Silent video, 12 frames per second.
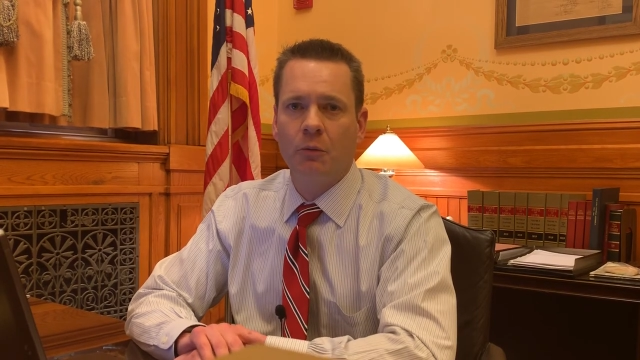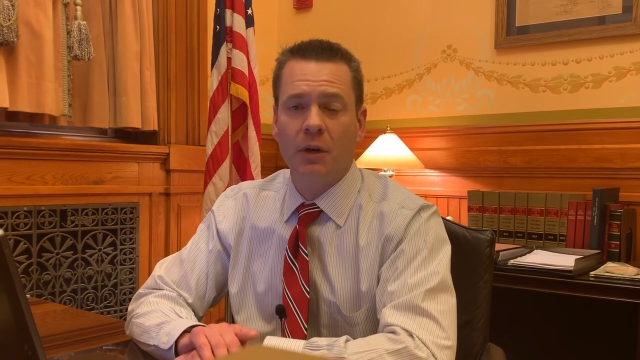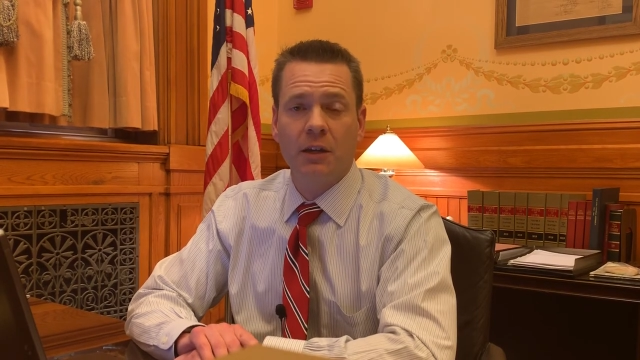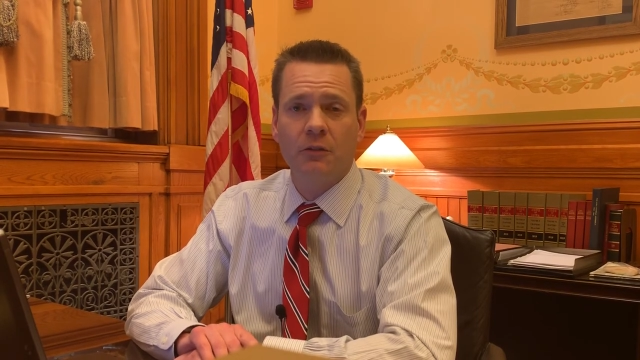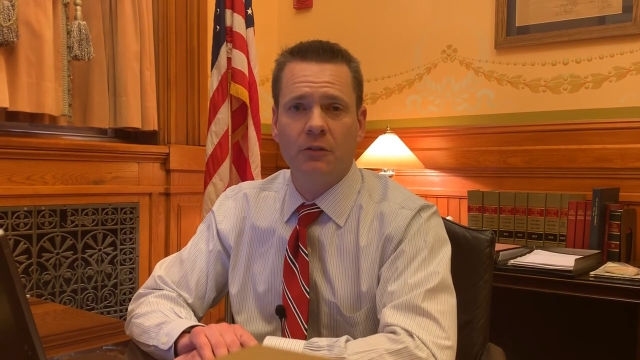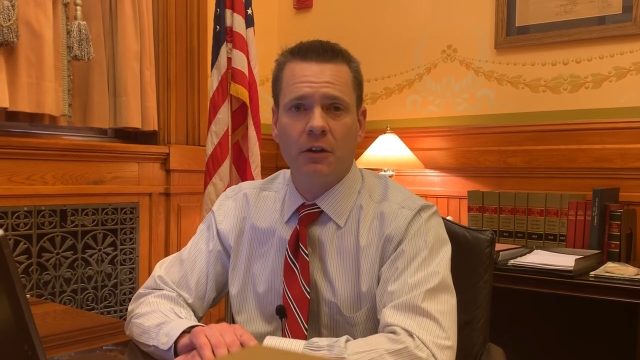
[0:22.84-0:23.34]
We
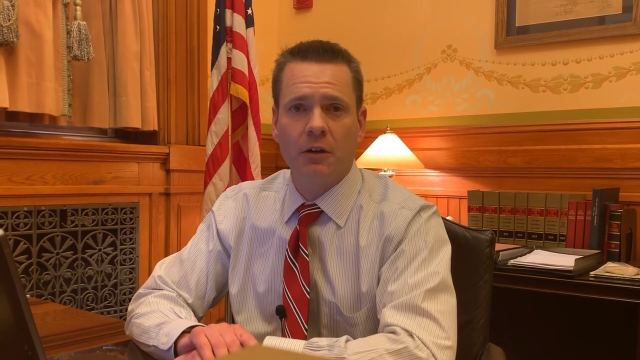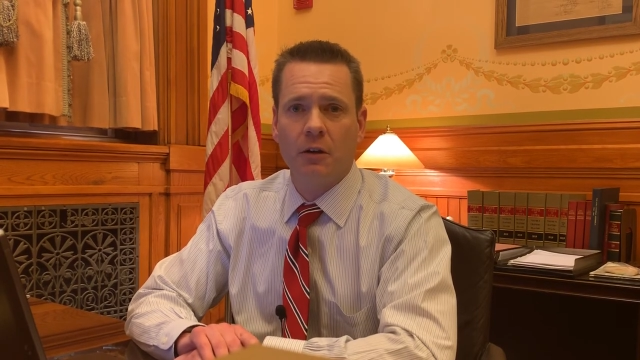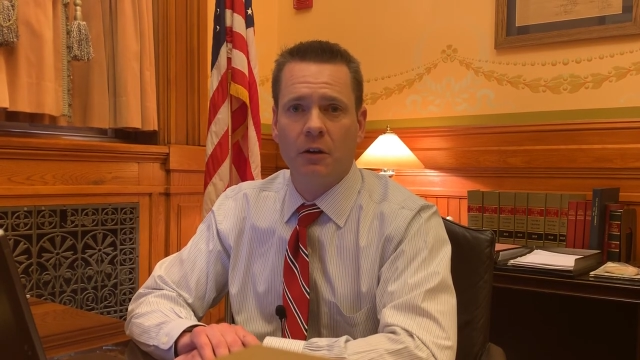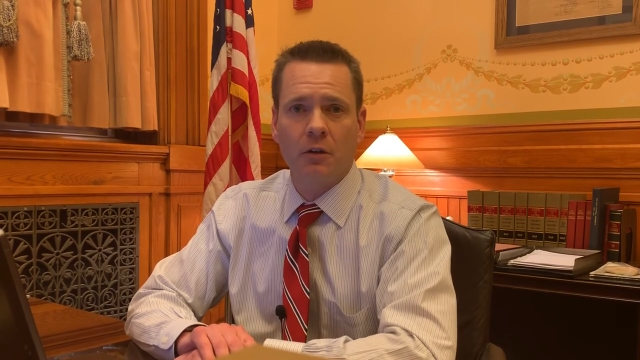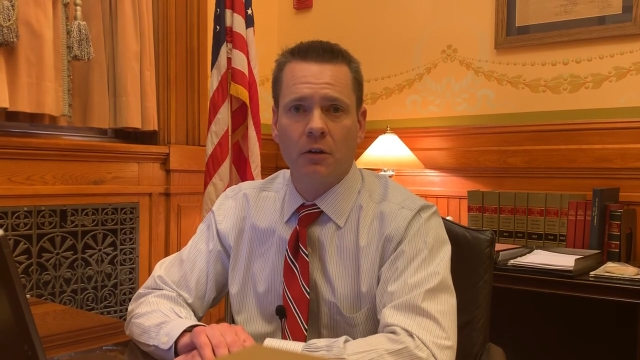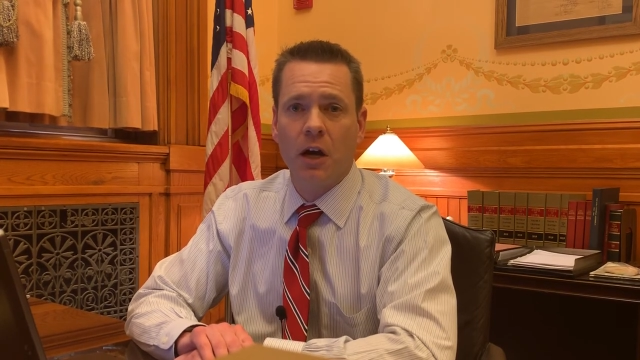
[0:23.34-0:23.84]

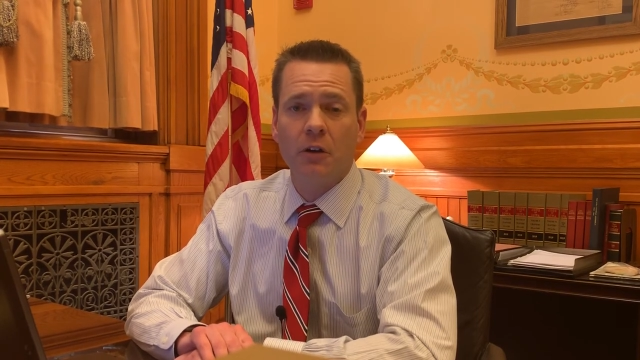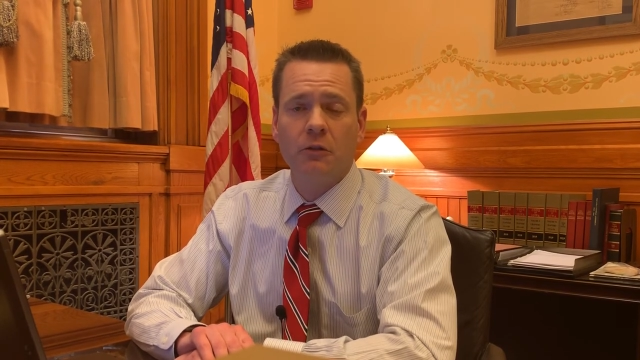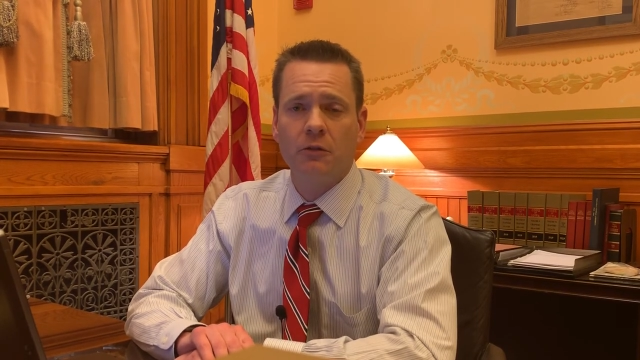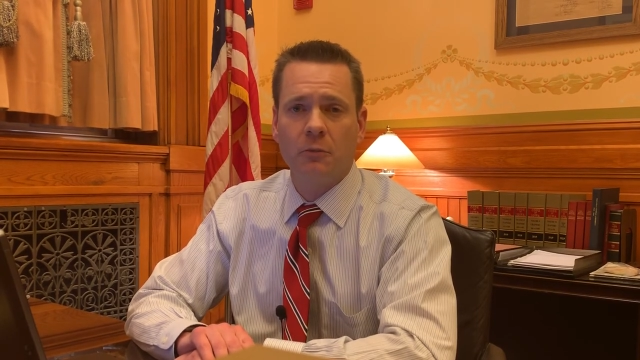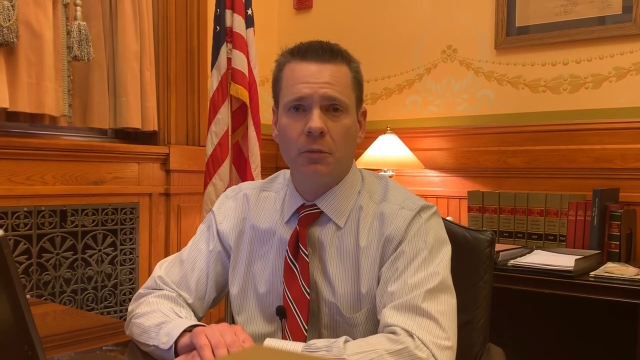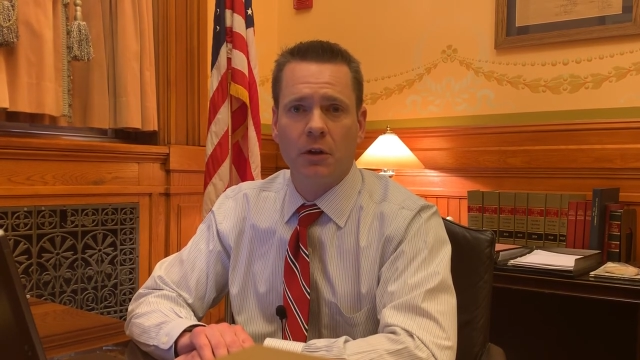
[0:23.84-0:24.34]
consider
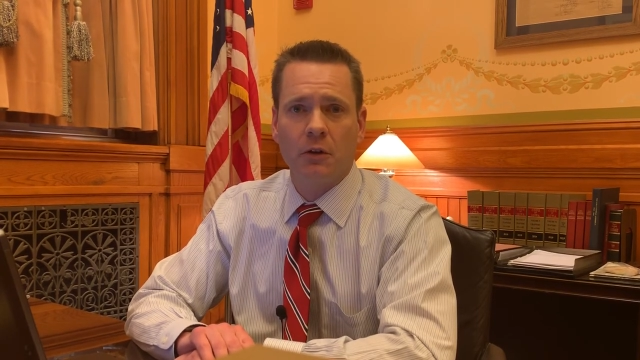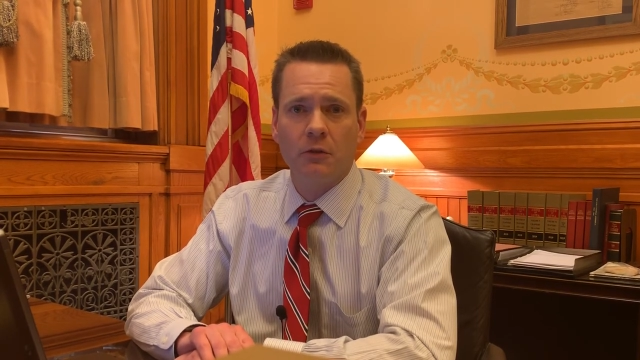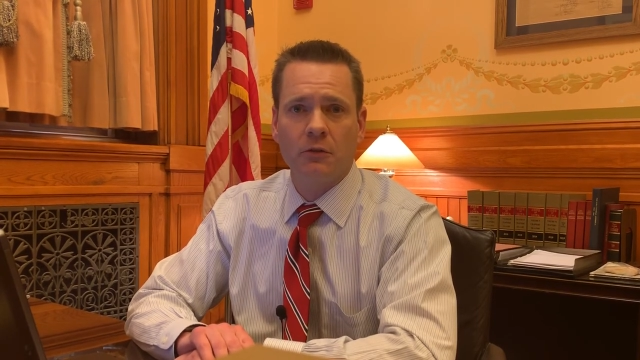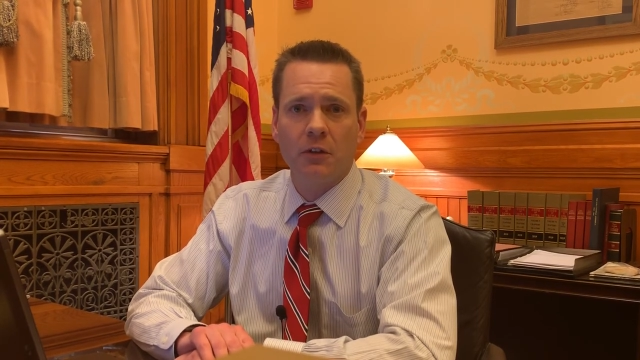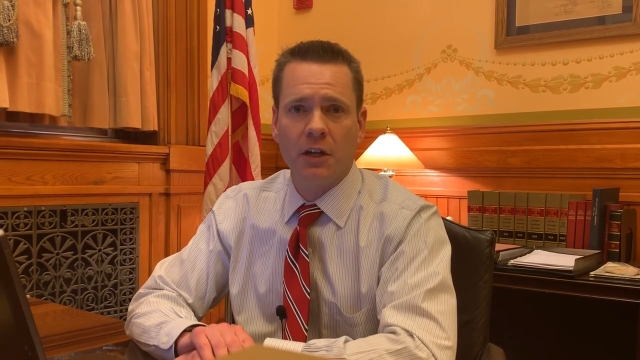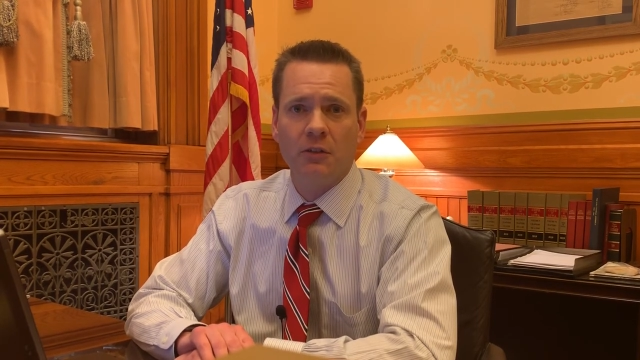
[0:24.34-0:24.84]
hundreds of
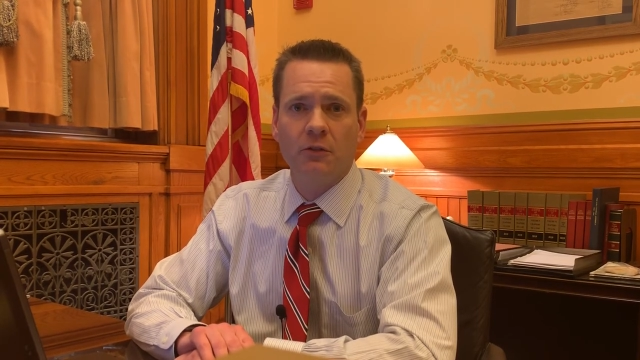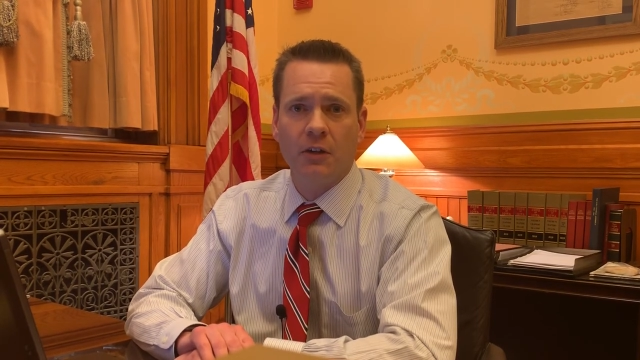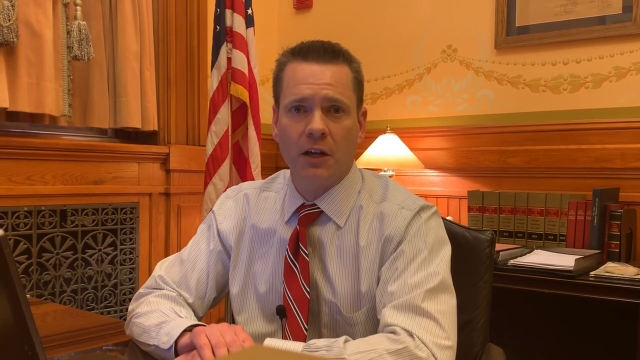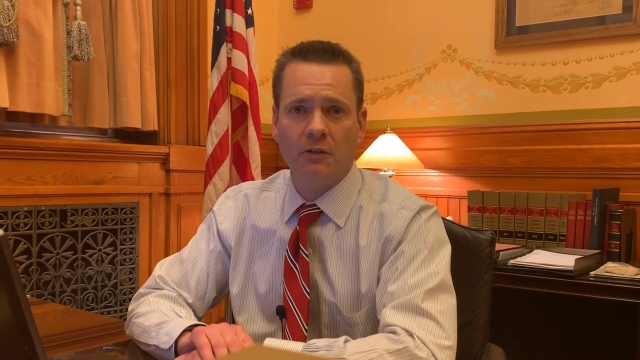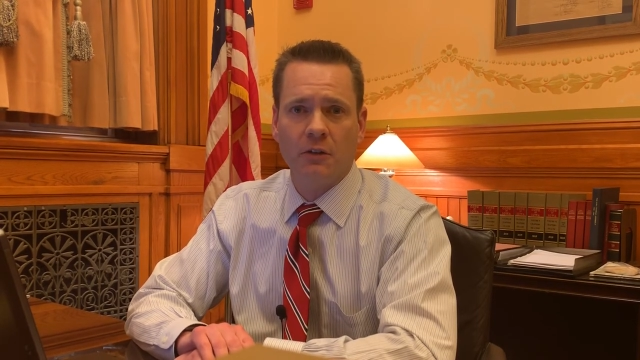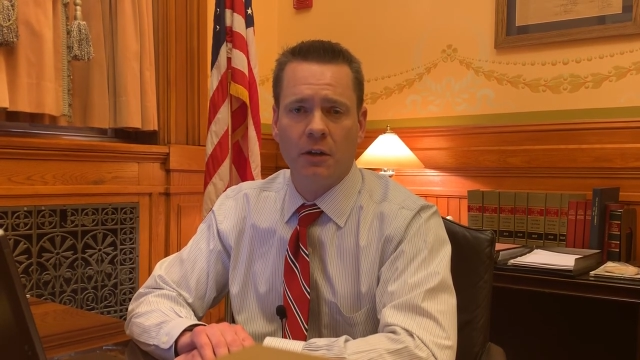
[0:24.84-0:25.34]
bills each
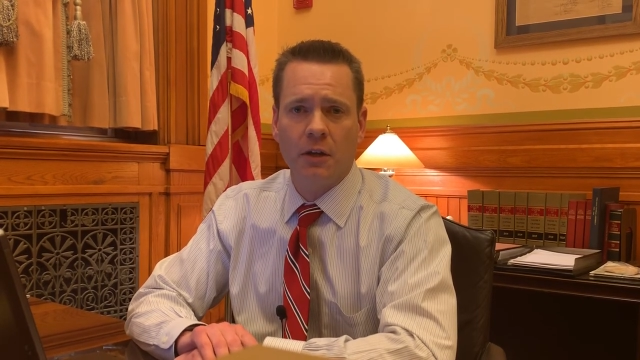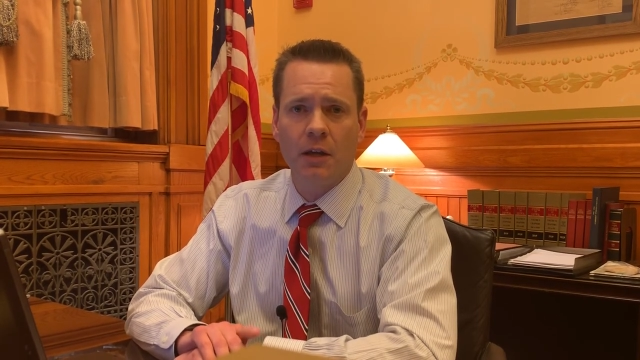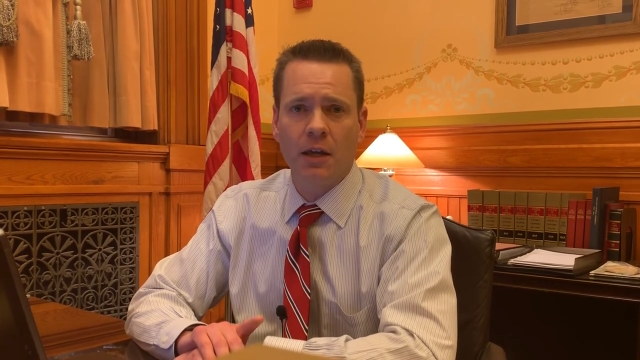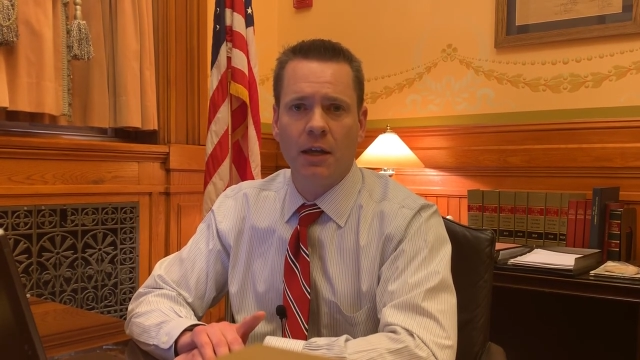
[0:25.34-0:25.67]
session,